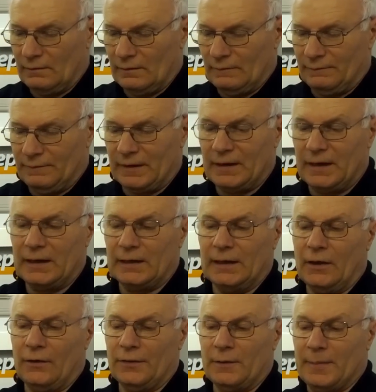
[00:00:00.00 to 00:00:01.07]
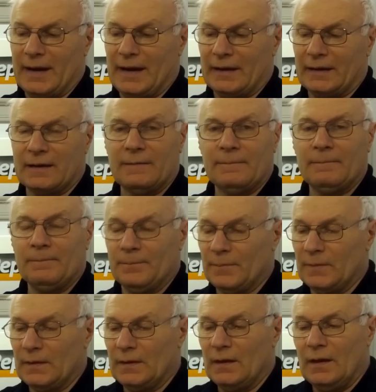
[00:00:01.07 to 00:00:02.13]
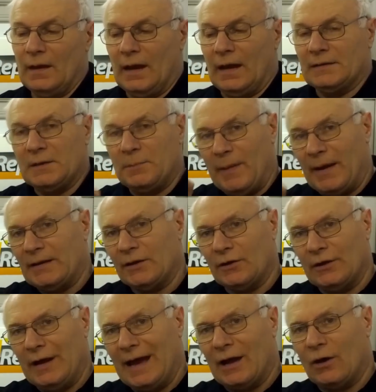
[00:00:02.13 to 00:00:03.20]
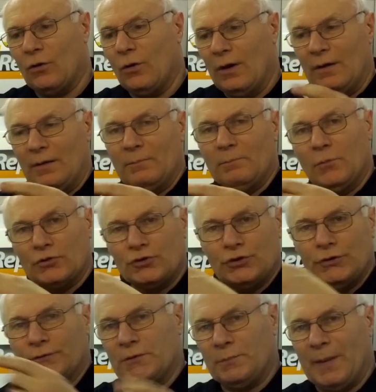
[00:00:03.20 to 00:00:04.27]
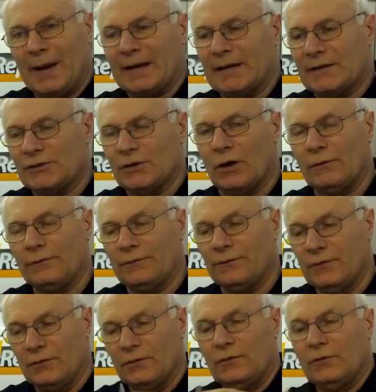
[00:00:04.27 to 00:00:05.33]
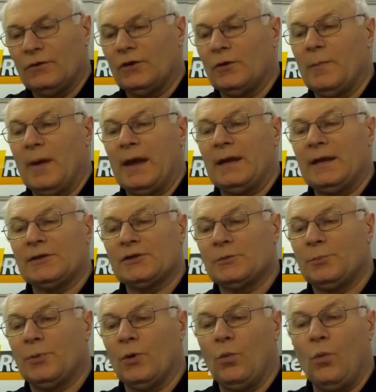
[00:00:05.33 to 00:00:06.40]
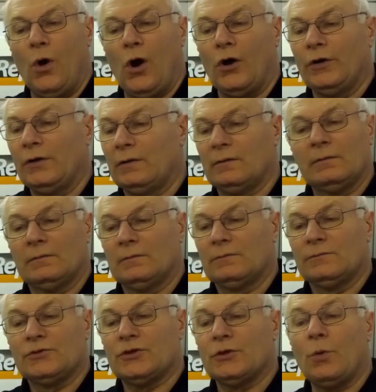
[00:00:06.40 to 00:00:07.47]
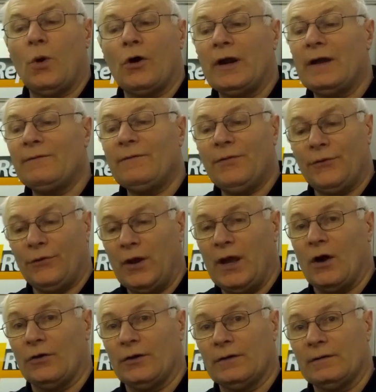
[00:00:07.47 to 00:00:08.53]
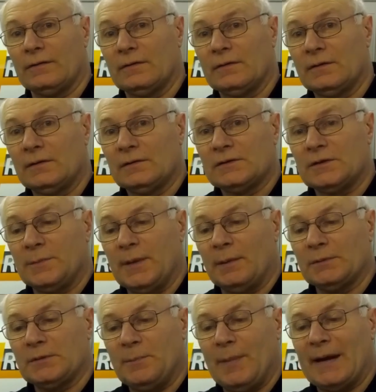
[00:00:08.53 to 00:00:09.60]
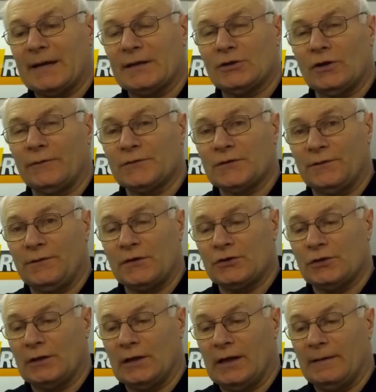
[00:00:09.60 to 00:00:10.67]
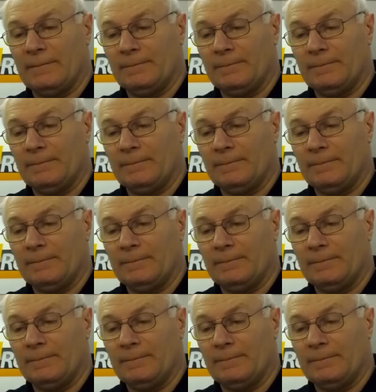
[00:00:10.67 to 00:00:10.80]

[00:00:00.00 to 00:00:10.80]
Fit neatly on the back, and depending on how much you've to pack it off, you may need to put 1, 2 or even 3 on to be able to pack it off sufficiently.